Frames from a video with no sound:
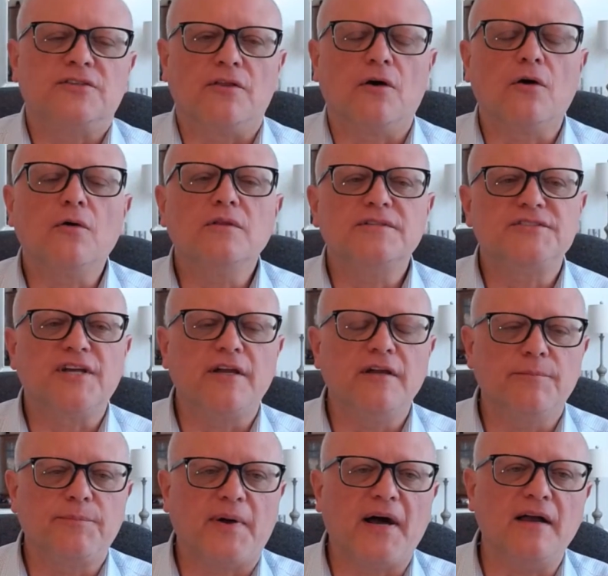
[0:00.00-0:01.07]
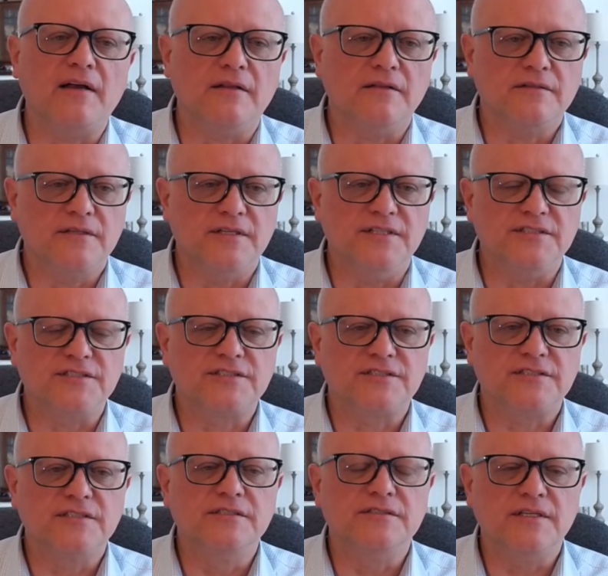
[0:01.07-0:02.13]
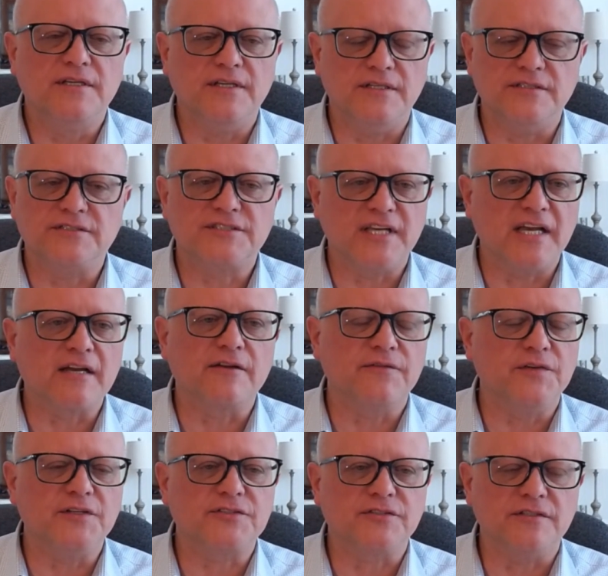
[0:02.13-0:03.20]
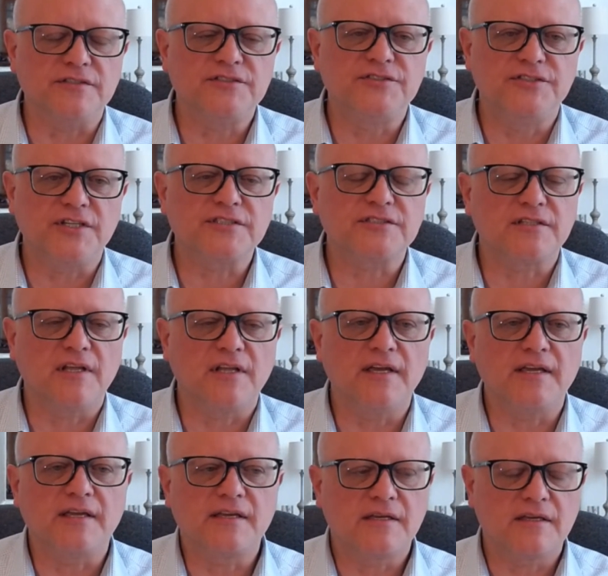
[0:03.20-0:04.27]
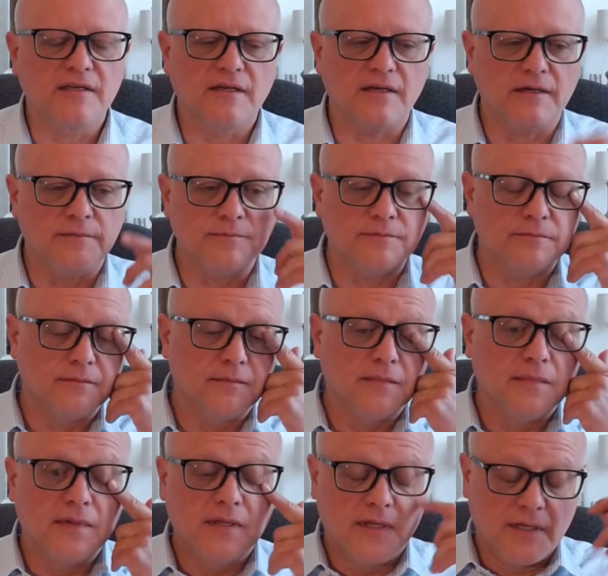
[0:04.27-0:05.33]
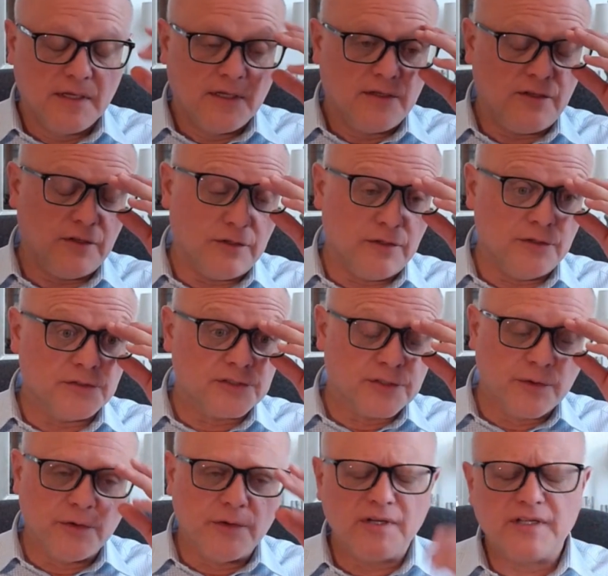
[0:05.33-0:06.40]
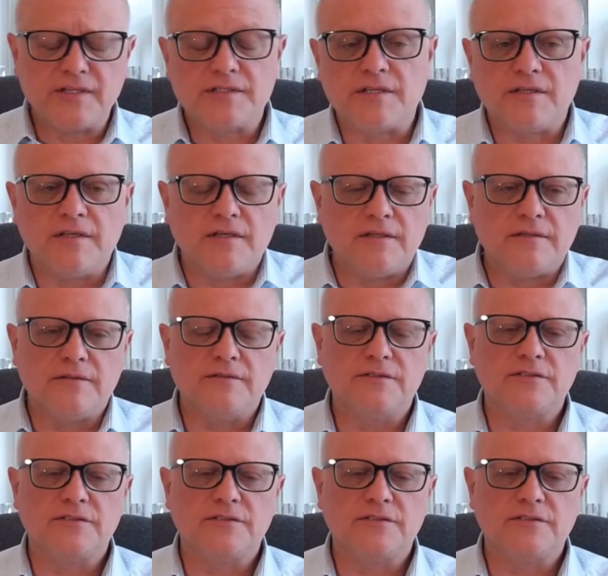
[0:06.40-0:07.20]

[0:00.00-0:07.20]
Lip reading: So the whole entire pile is sacrificial. It's just like you screw it into the